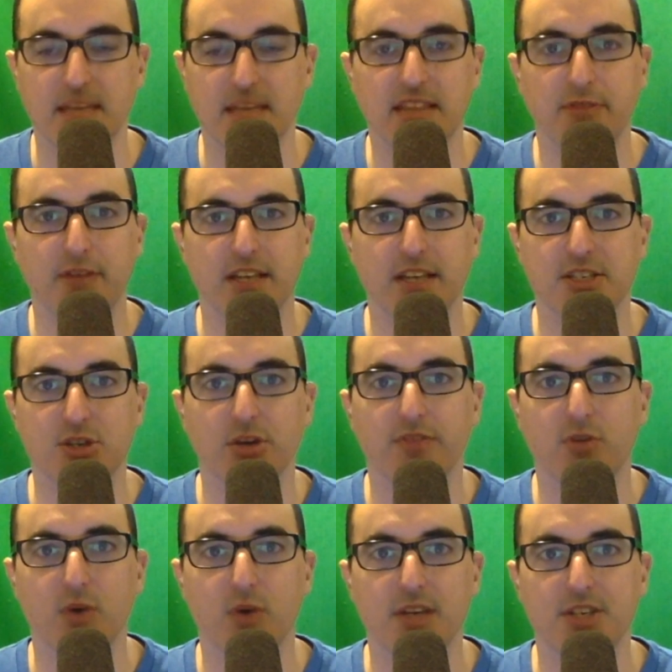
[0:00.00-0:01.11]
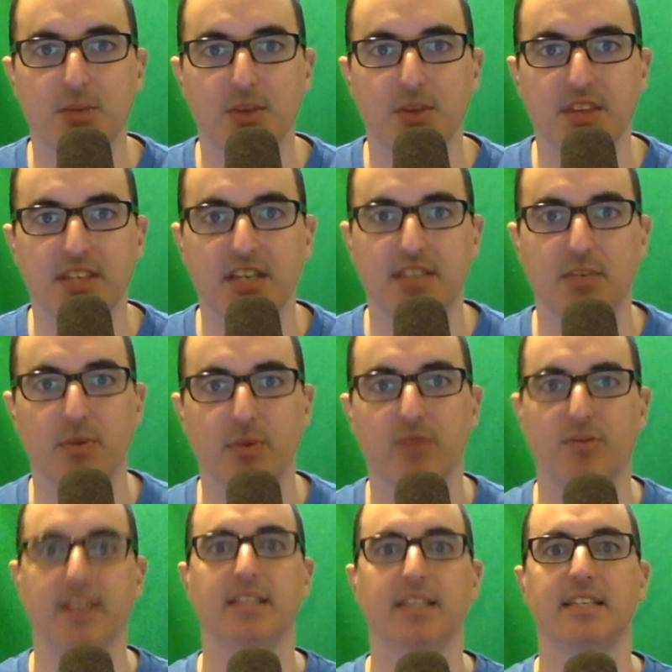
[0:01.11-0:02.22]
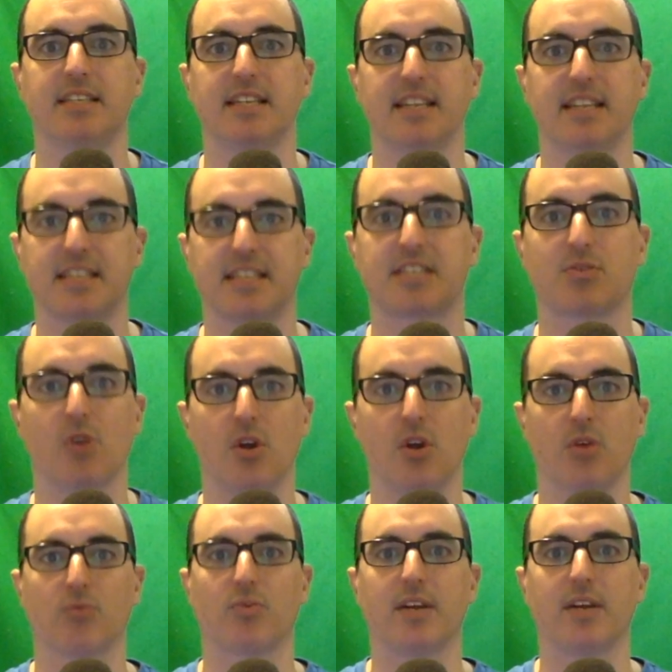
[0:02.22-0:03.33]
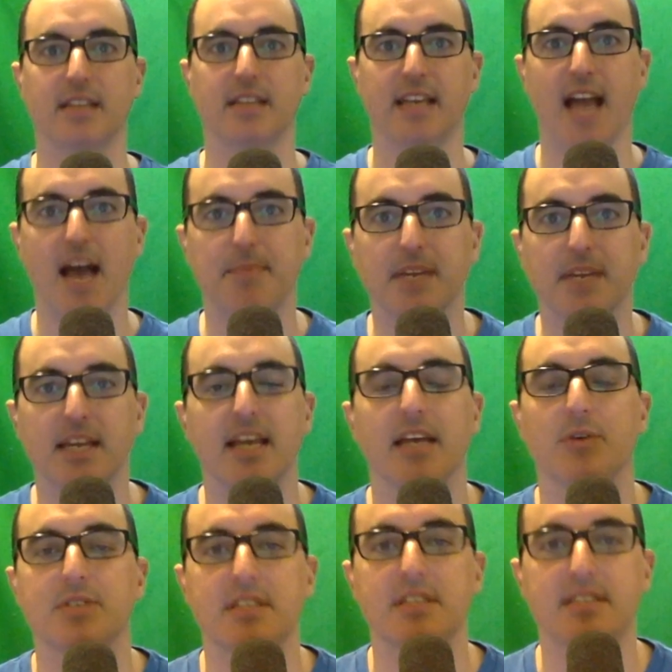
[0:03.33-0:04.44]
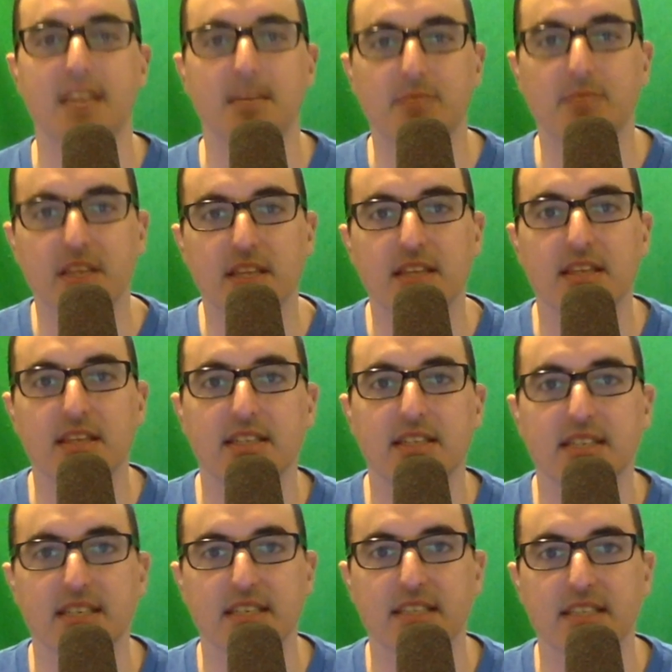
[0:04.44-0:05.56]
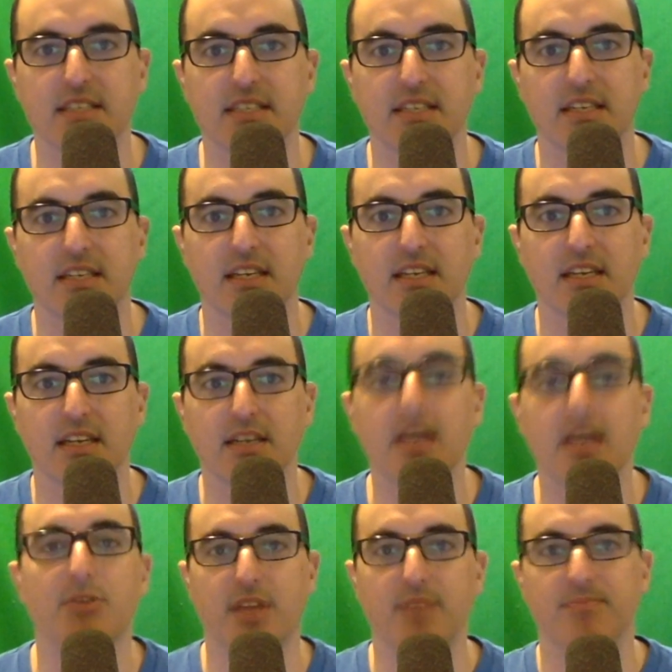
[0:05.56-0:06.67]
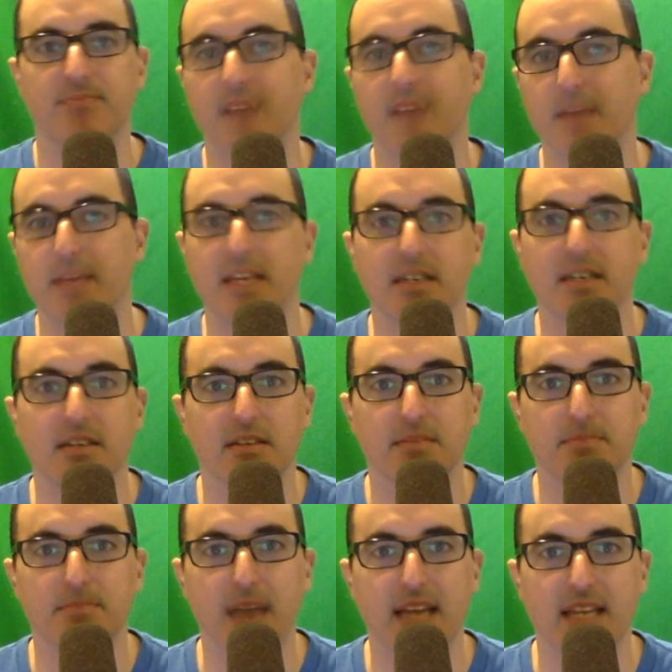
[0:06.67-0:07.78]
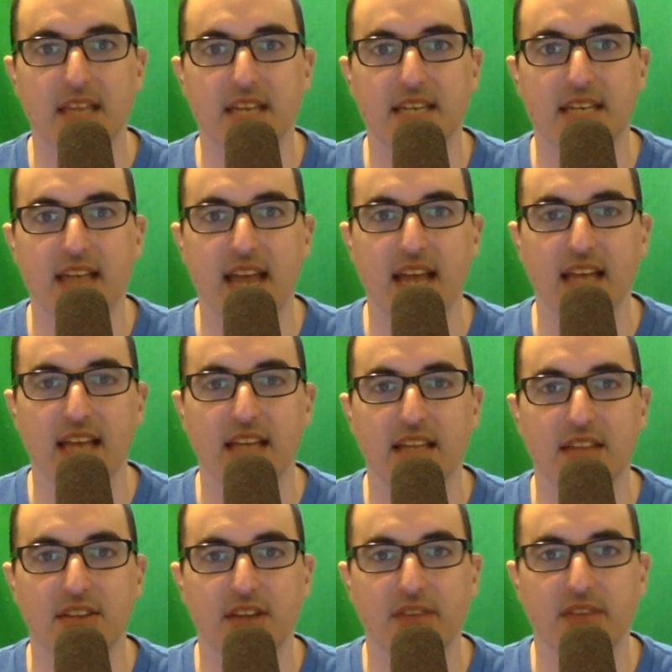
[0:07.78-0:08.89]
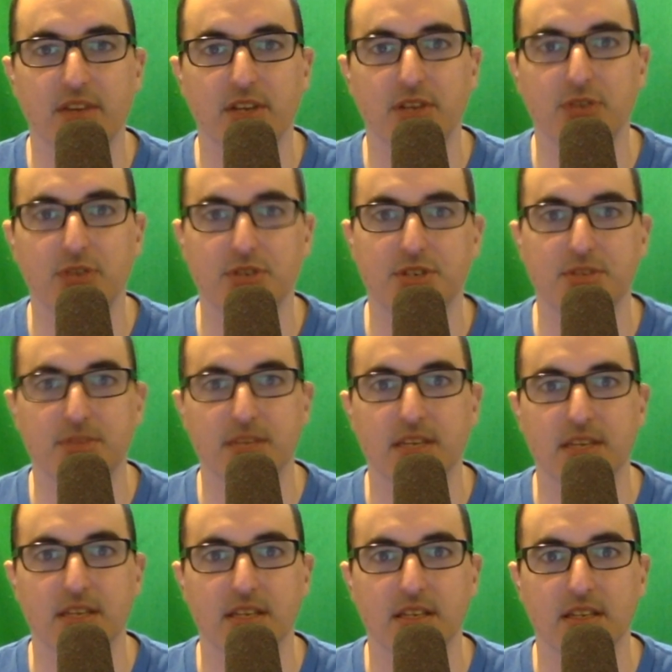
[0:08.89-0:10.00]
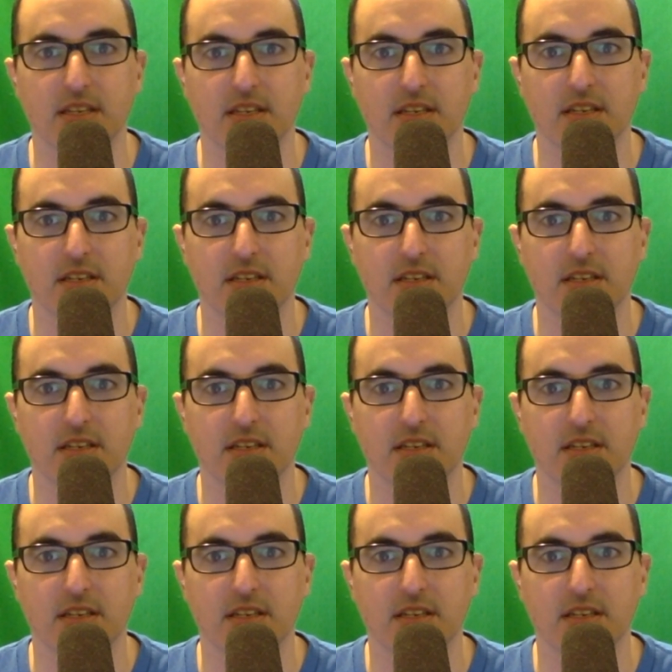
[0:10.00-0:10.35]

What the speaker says: make the fans sort of question what they saw. Did we really see? Is this really happening? It was the same thing that they did. No, back in the day, there never used to be